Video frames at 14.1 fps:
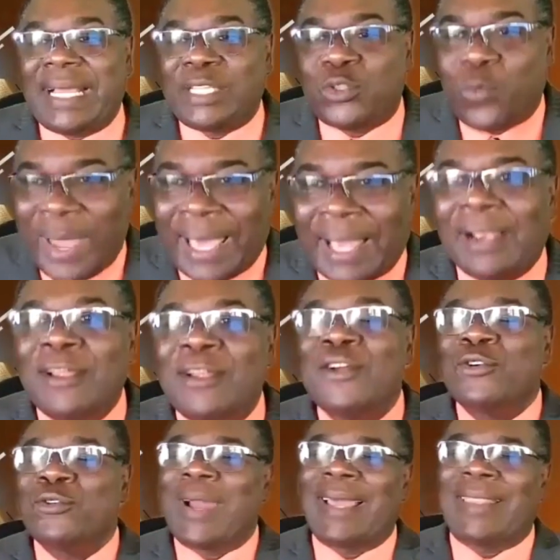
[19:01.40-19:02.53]
praising as
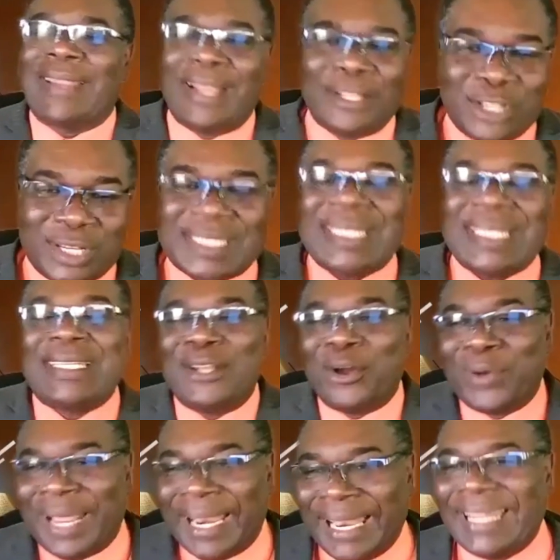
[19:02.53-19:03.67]
well, rather than just
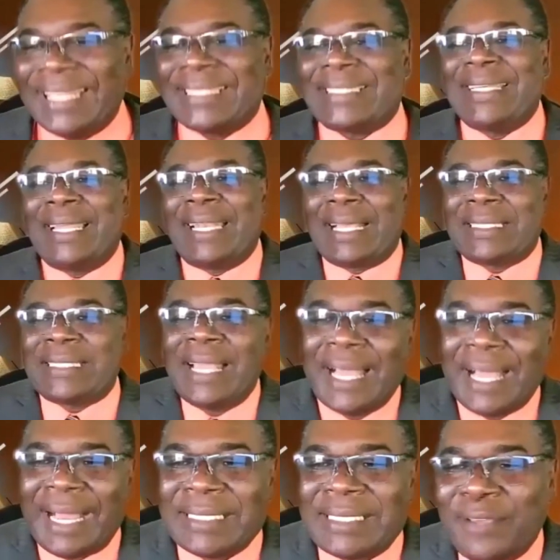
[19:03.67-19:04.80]
sitting down and listening
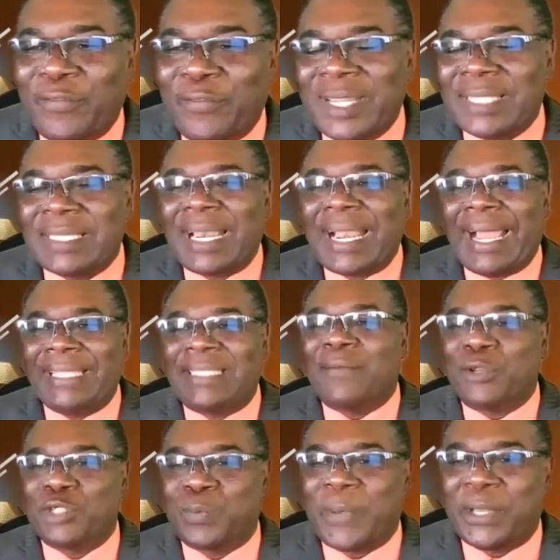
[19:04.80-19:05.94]
as if it is an
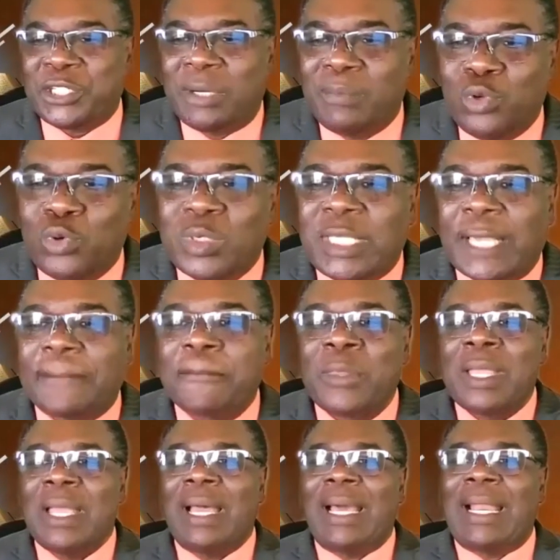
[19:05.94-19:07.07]
item of special music.